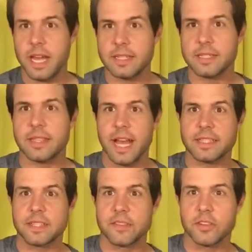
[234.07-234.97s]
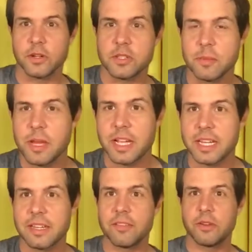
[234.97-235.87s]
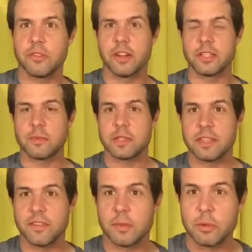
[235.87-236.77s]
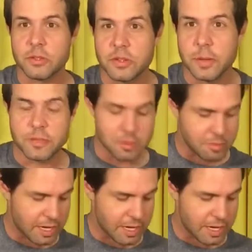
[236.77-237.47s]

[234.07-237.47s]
That's that's the verse. I'm not going to give you a very specific prescription,